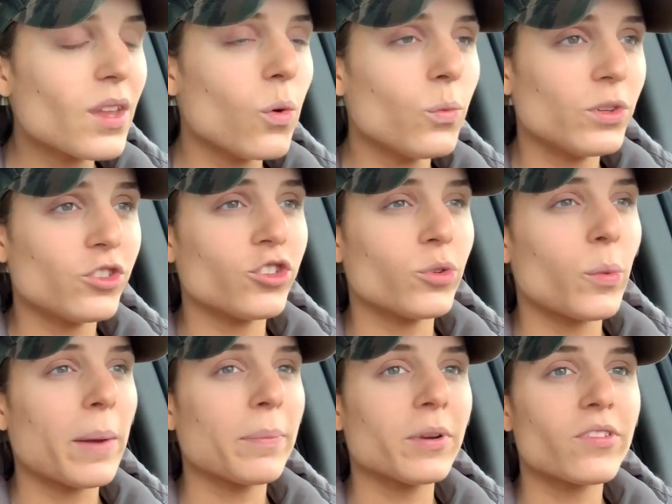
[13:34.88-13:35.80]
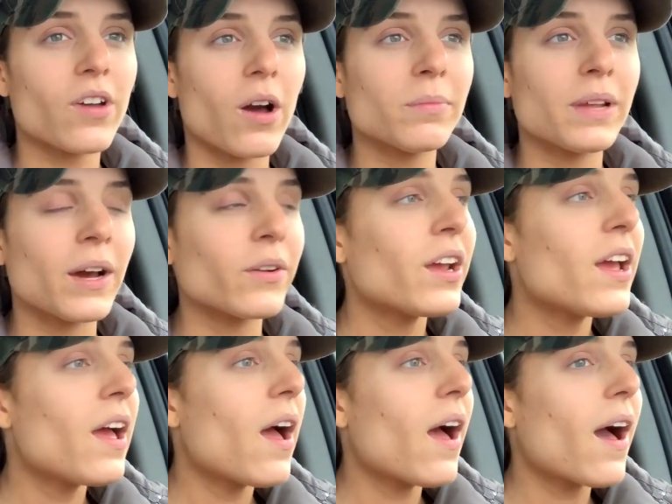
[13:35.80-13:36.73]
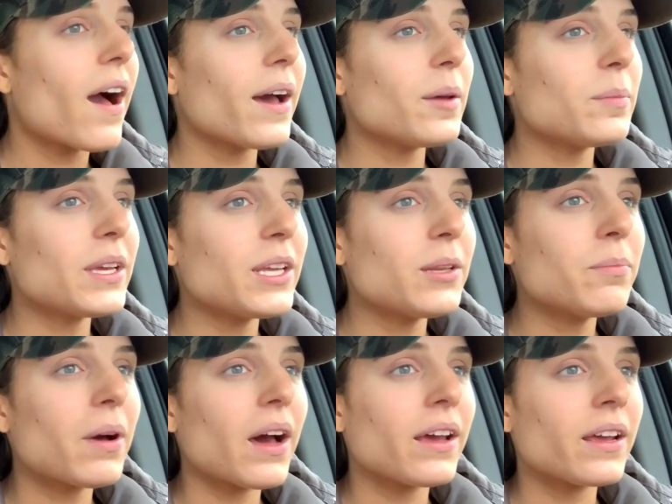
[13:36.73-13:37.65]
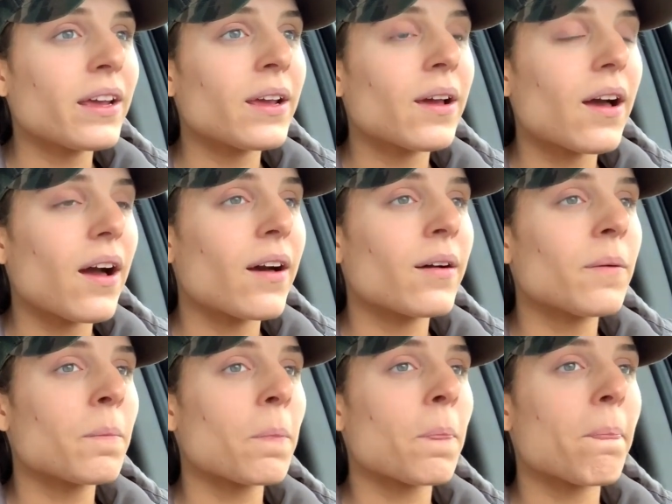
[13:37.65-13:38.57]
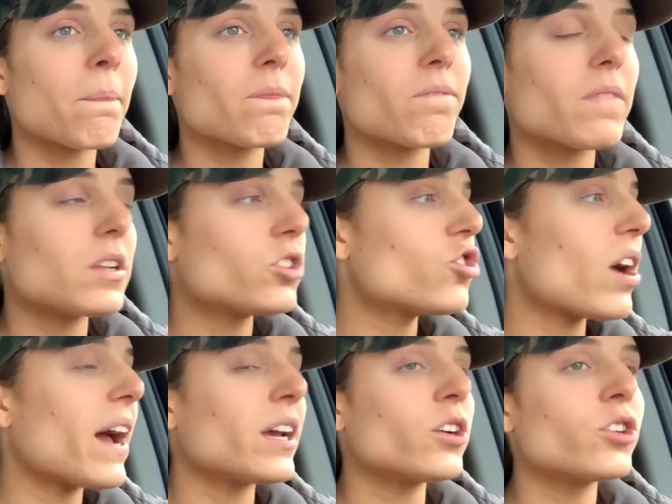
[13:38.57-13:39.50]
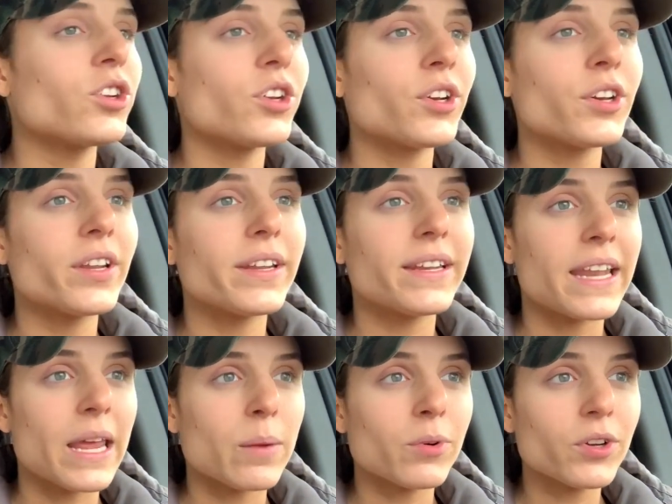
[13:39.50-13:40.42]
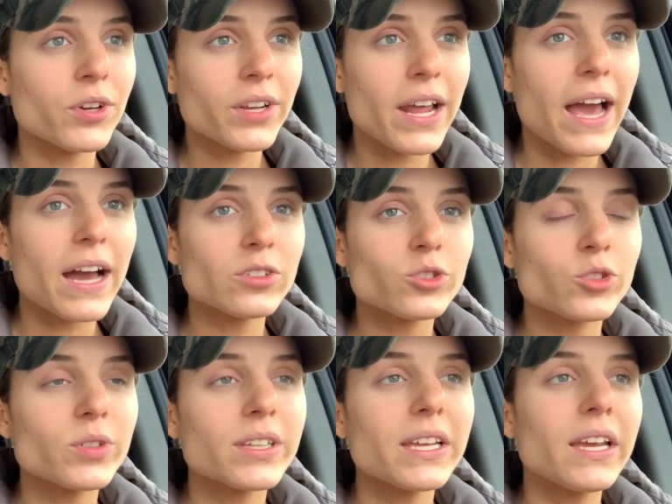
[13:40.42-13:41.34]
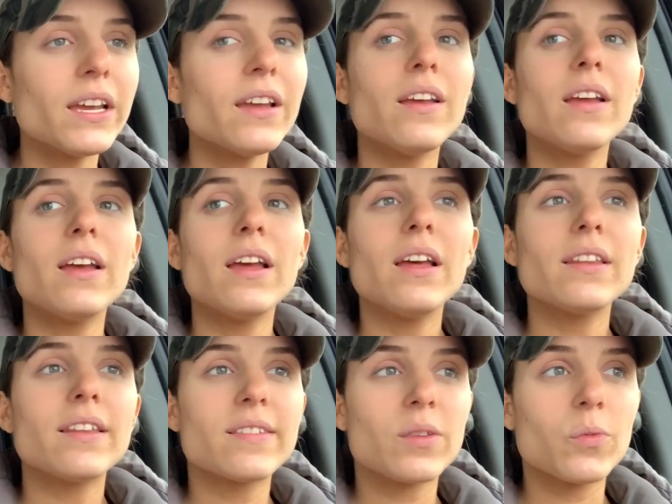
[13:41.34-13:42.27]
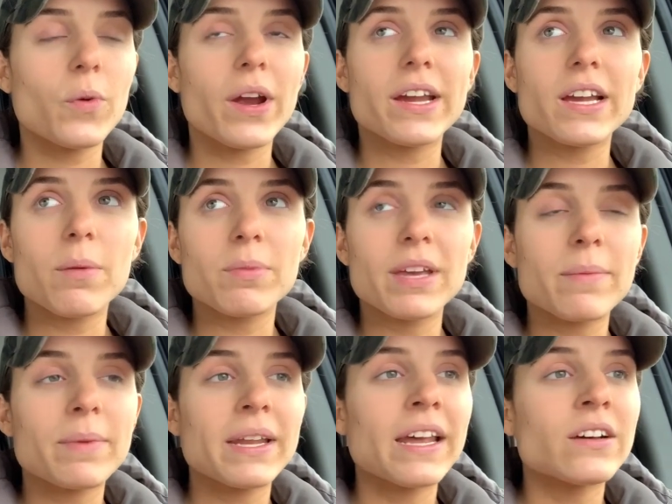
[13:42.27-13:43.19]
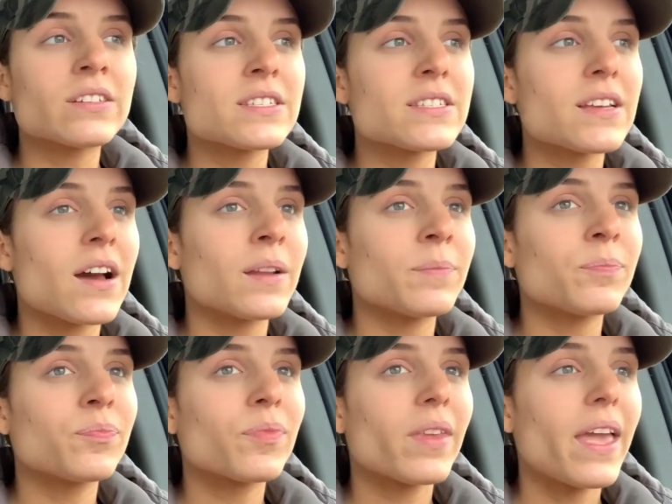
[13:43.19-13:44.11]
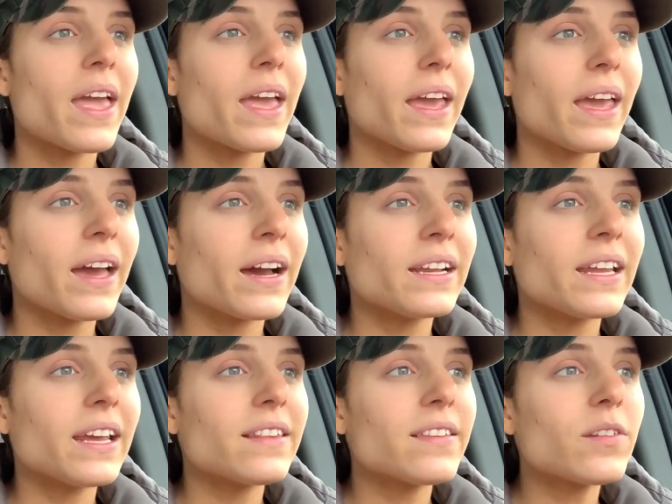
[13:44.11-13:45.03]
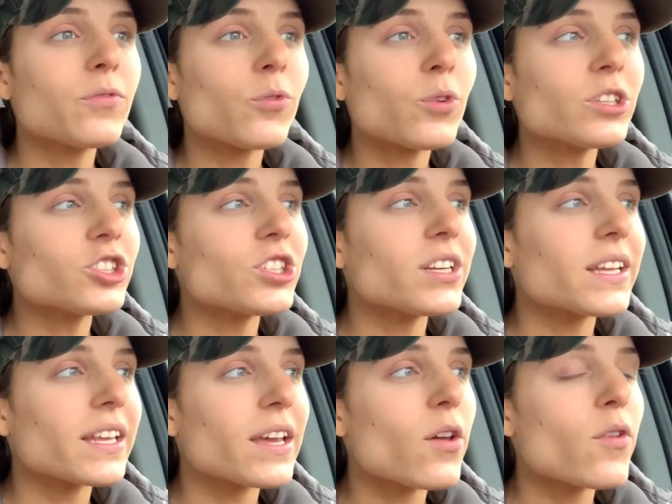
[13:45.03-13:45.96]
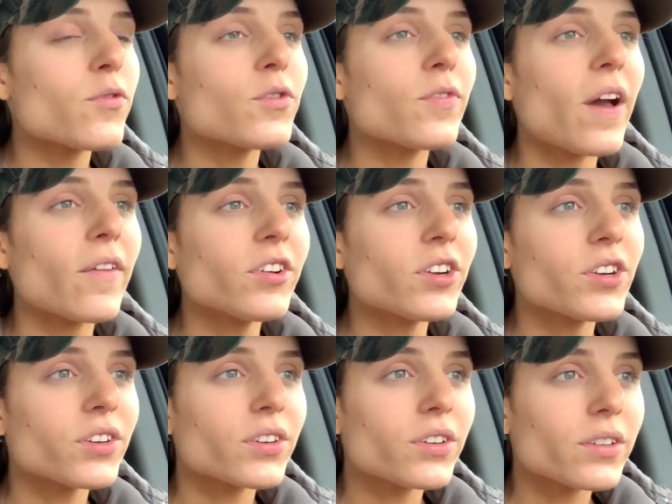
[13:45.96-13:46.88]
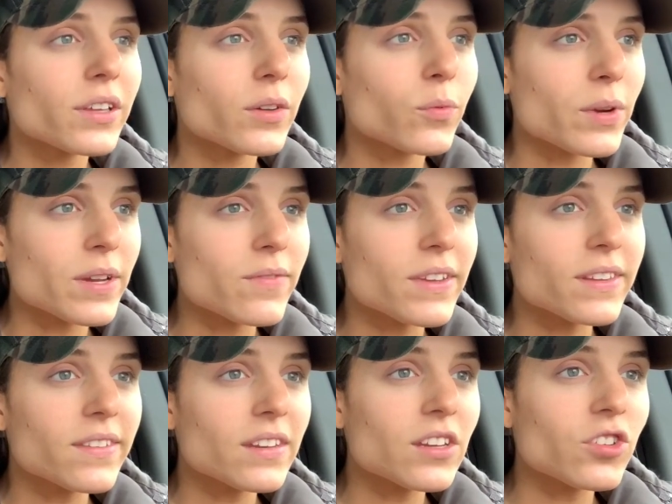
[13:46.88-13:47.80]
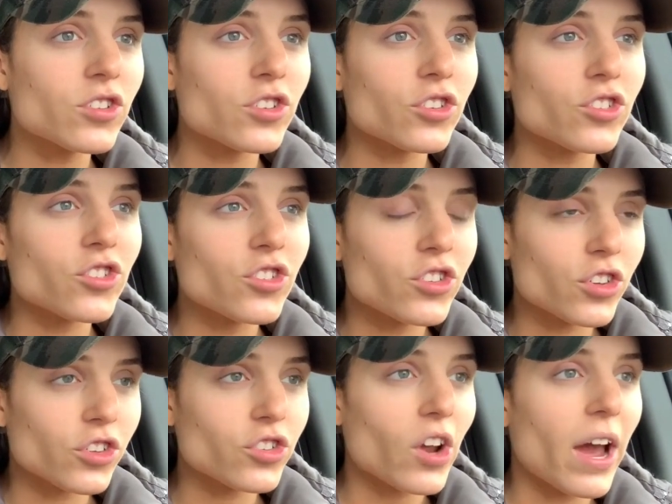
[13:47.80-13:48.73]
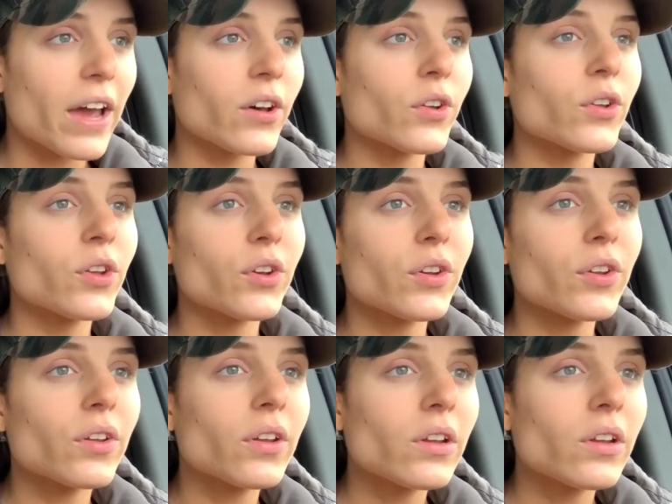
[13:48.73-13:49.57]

windshield wipers, calm down. I'm in my, um, childhood neighborhood, actually. This is where I come to get my nails done. And it's unfortunate, if you've ever like revisited your, your childhood